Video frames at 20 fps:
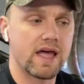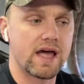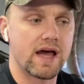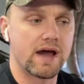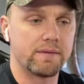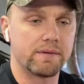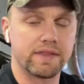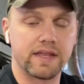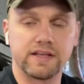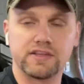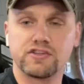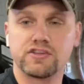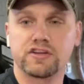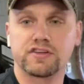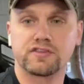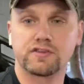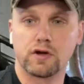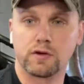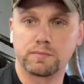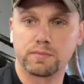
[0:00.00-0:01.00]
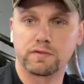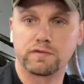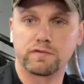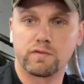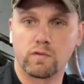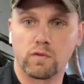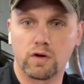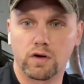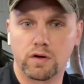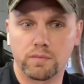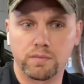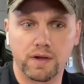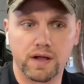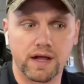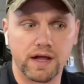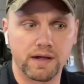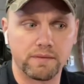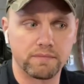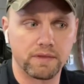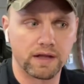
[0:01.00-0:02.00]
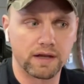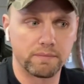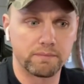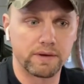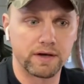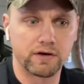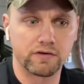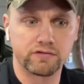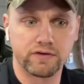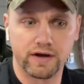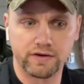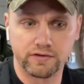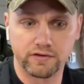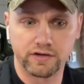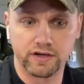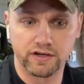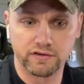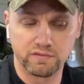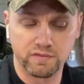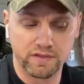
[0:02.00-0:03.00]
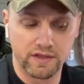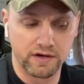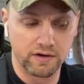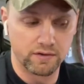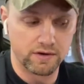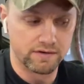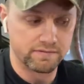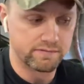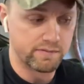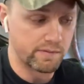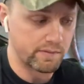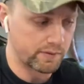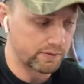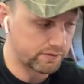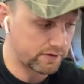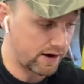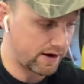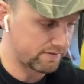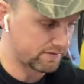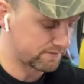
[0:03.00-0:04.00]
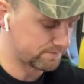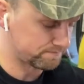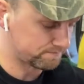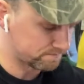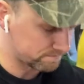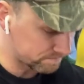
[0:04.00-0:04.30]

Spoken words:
but they just don't perform like a bigger tractor does when they don't have four-wheel drive.